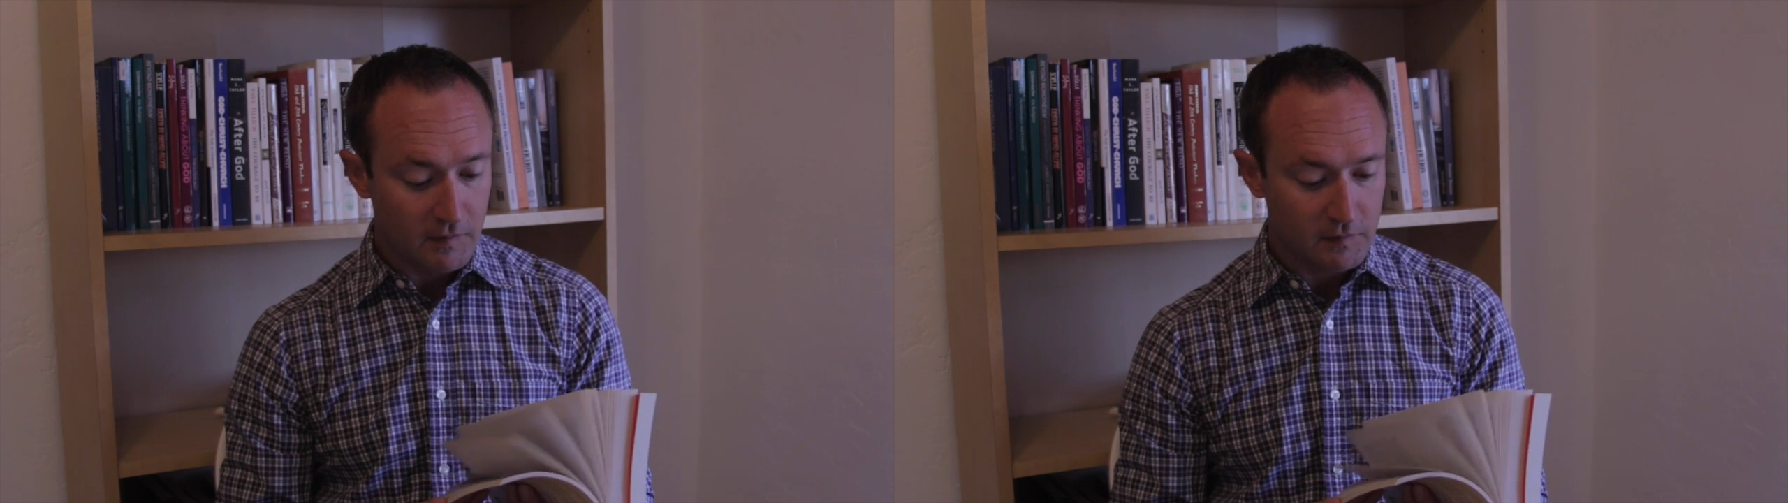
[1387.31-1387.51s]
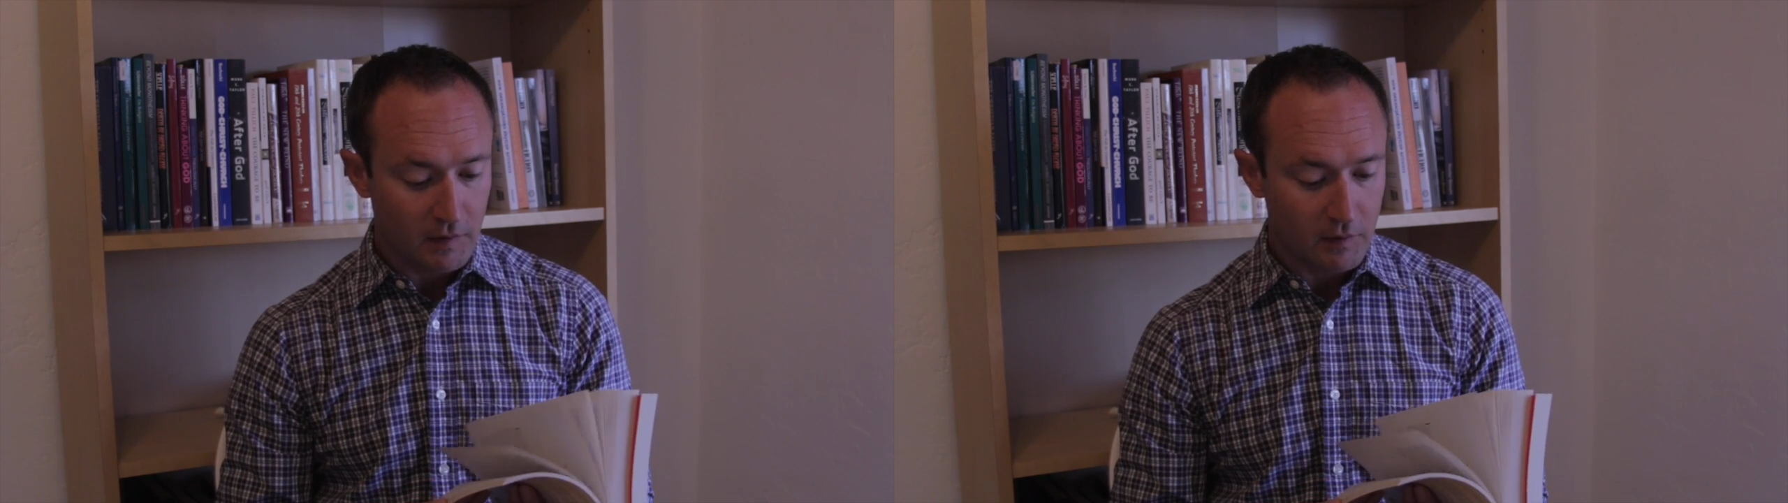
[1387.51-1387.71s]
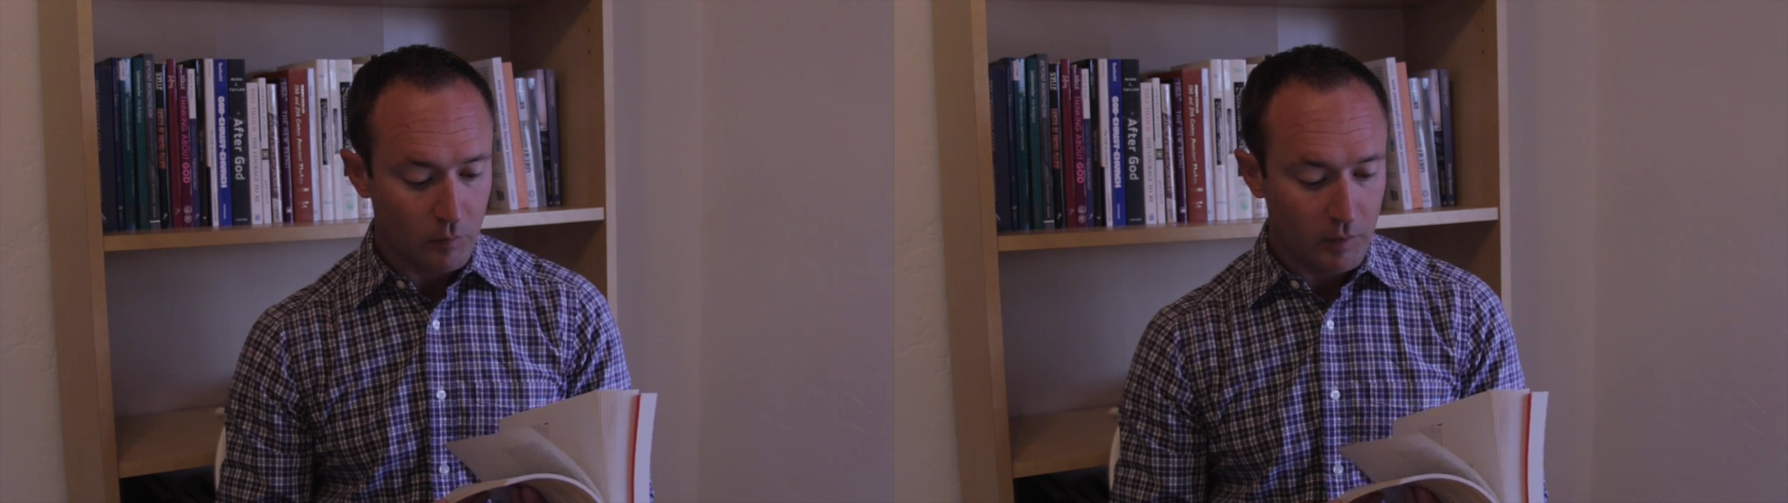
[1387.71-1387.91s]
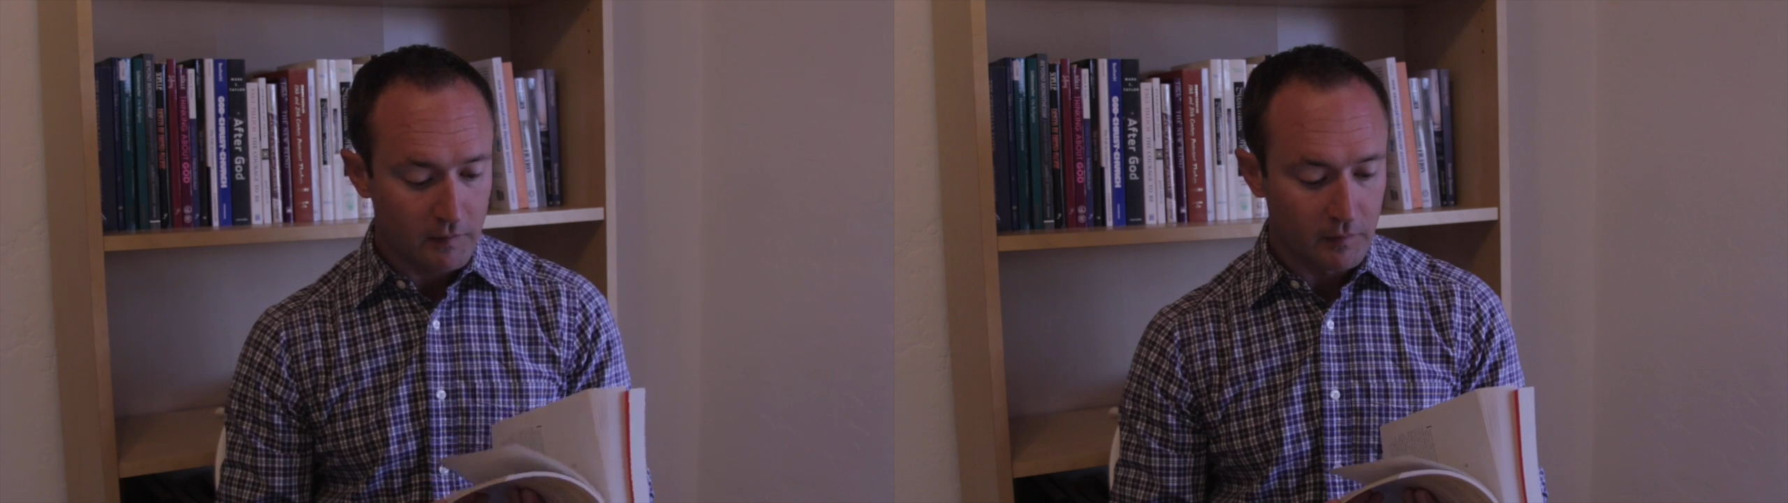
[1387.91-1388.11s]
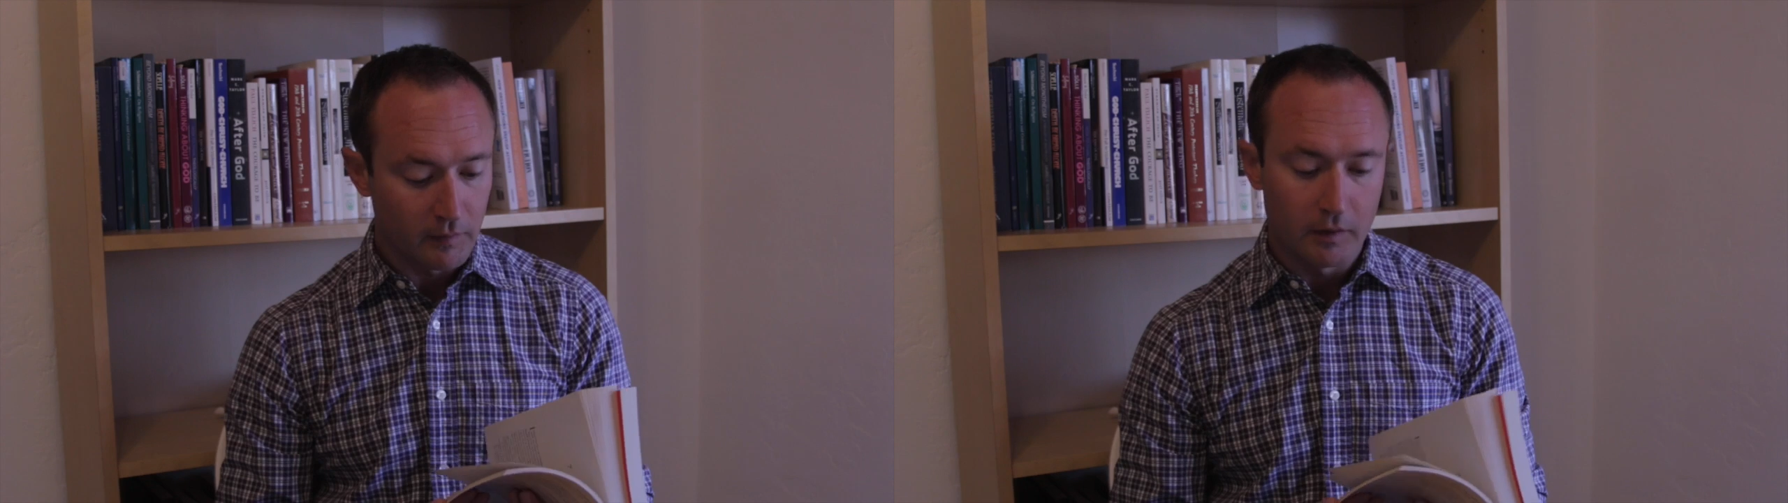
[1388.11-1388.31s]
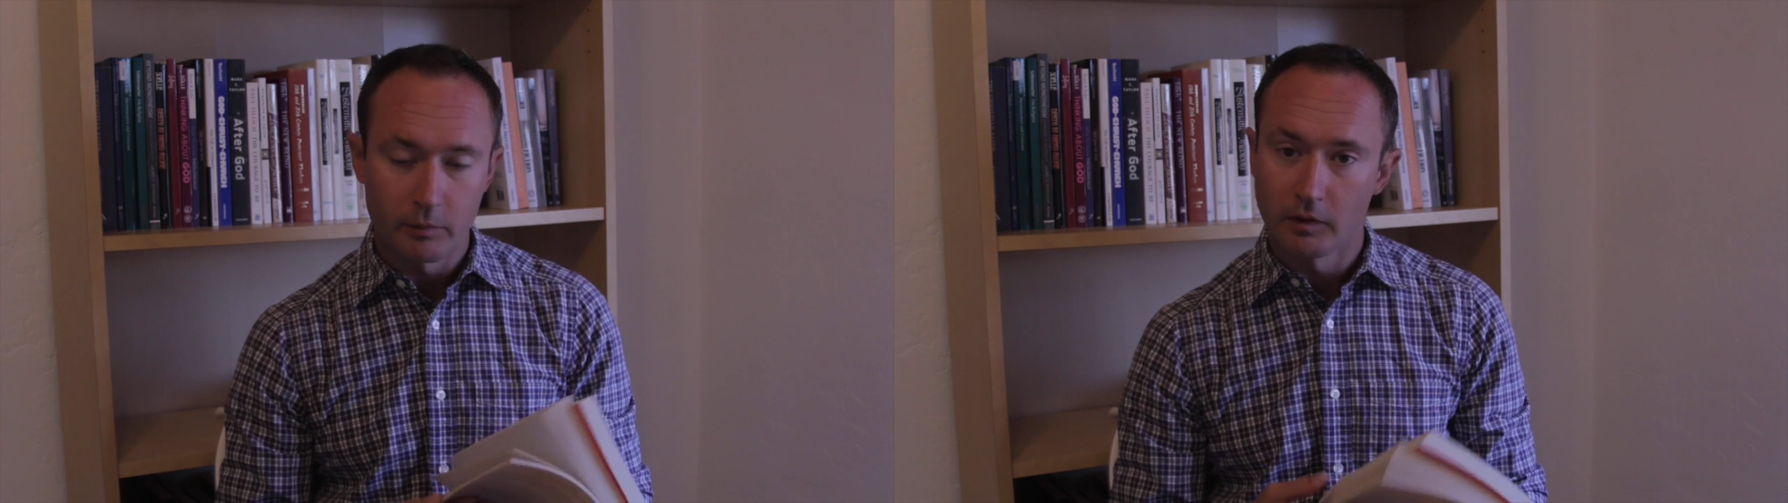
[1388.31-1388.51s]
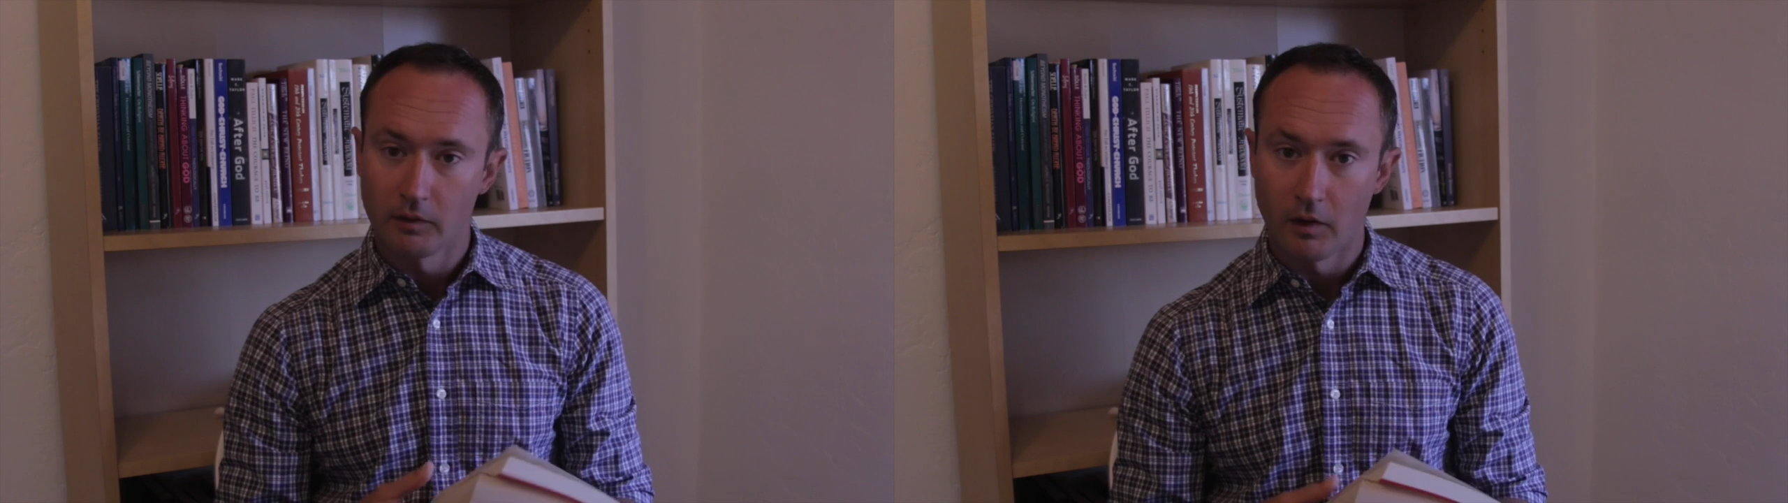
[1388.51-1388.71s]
The second one is a little bit